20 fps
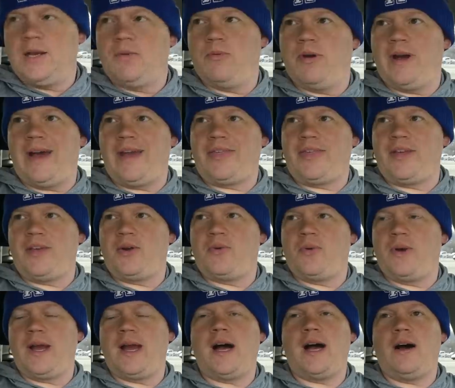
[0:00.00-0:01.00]
Well, I think
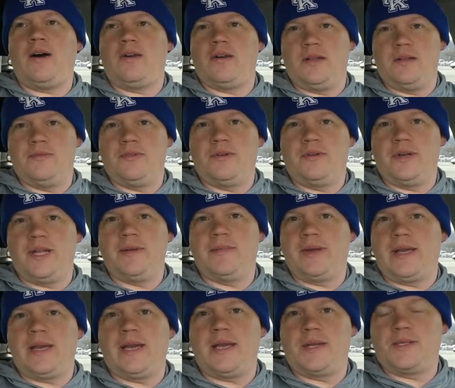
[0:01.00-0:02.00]
we all love Little
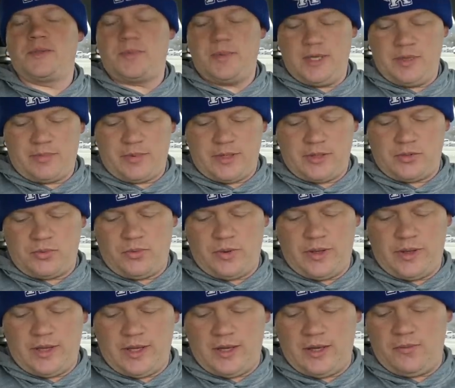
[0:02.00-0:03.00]
Debbie cakes, people. That's
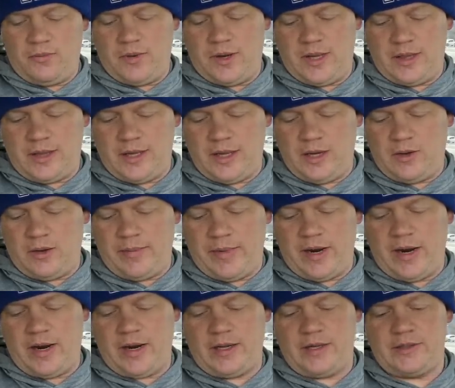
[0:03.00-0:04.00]
one thing I think
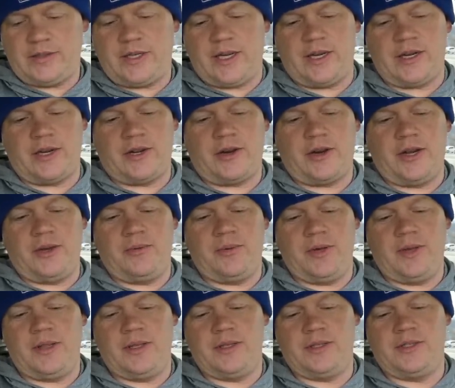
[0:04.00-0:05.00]
Americans can agree
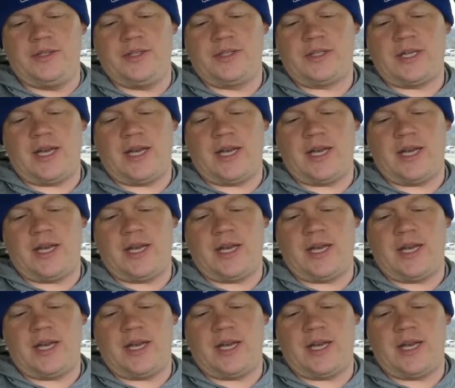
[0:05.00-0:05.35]
with, is just